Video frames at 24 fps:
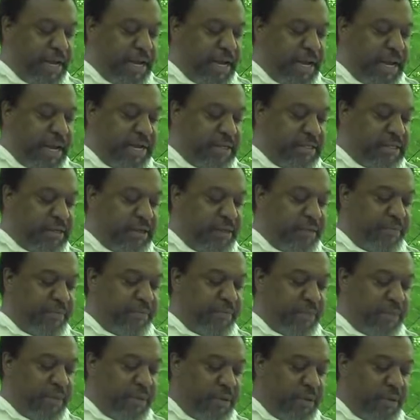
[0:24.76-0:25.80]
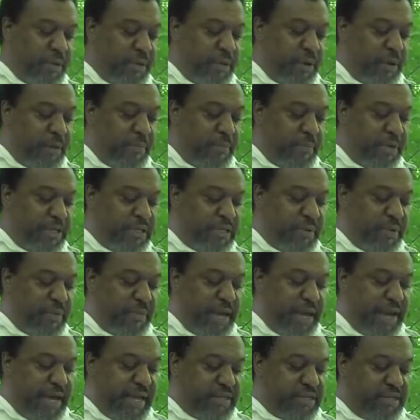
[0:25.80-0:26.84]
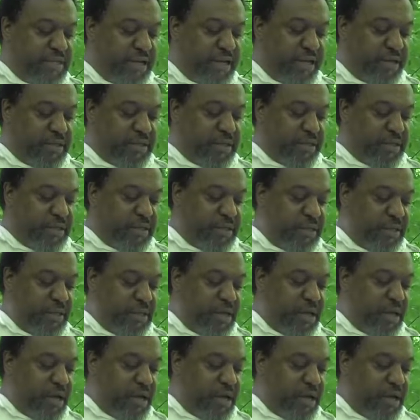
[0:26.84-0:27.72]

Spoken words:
as Benjamin Mays tells us,